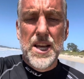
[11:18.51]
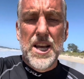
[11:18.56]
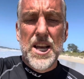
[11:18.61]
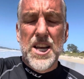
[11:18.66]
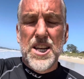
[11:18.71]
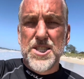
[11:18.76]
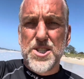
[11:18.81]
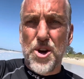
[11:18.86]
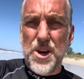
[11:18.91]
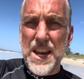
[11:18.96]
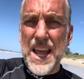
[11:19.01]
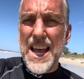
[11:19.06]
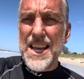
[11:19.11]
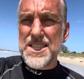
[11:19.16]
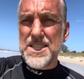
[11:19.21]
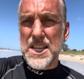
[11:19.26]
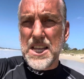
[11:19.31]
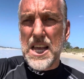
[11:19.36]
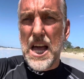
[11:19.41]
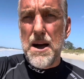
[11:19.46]
So it has
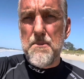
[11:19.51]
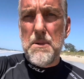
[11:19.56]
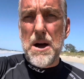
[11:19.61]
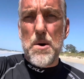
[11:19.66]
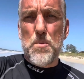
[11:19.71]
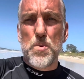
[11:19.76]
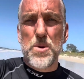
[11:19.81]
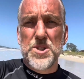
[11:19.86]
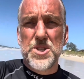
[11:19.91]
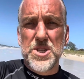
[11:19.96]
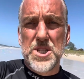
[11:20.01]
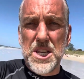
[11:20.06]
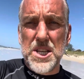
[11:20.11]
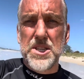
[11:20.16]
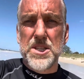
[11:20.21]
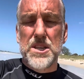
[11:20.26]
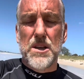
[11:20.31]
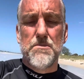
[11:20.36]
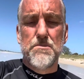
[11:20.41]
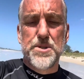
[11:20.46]
to come up with
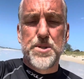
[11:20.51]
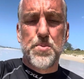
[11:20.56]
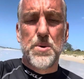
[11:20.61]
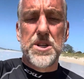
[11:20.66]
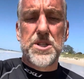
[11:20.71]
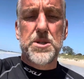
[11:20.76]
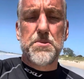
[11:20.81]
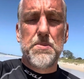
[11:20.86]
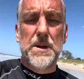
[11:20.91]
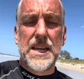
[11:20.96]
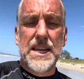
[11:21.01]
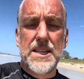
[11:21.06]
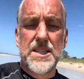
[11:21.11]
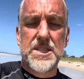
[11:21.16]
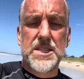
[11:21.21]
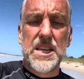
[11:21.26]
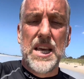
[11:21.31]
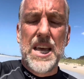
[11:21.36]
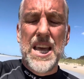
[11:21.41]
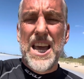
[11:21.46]
systems, which means
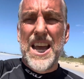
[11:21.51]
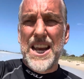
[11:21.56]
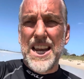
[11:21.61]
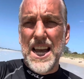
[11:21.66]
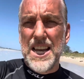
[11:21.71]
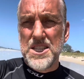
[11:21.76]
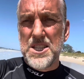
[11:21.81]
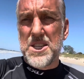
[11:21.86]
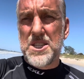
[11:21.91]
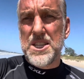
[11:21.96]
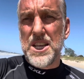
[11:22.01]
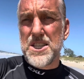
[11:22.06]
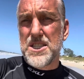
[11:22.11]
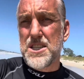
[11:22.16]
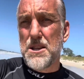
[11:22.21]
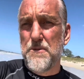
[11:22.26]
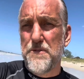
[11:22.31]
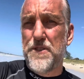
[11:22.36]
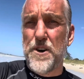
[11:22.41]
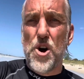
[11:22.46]
it has a
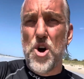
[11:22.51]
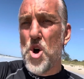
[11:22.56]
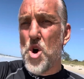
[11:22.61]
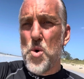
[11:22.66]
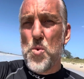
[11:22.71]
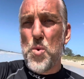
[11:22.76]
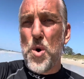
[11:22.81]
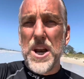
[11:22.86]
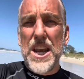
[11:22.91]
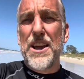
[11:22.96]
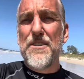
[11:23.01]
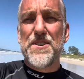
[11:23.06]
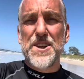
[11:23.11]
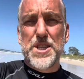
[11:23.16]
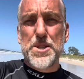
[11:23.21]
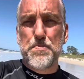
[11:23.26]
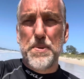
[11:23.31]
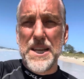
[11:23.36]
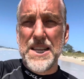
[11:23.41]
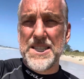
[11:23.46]
system for whatever
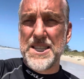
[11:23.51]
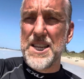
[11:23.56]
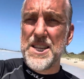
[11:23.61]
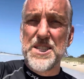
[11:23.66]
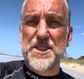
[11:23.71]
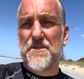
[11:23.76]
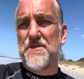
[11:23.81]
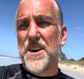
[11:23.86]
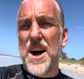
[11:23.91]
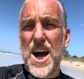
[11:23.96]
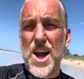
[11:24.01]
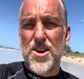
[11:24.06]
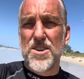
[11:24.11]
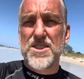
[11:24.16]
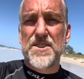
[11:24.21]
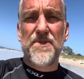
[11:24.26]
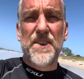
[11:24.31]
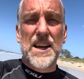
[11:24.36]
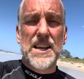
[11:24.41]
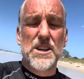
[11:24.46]
species of virus,
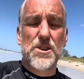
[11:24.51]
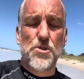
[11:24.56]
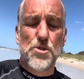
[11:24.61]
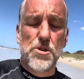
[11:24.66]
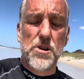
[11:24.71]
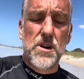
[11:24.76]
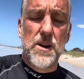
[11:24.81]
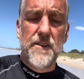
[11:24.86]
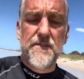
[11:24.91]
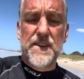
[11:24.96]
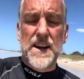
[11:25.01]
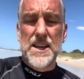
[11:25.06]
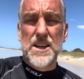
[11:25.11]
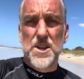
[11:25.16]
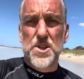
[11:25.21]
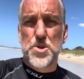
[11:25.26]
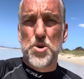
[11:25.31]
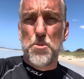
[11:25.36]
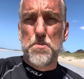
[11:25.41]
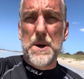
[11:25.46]

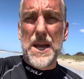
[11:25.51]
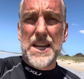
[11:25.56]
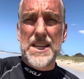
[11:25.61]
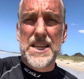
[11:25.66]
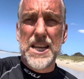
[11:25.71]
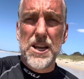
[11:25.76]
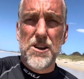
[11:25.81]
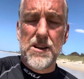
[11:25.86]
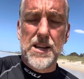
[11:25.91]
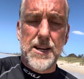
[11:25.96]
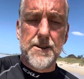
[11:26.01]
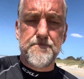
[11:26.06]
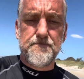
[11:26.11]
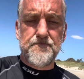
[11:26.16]
fungus or bacteria.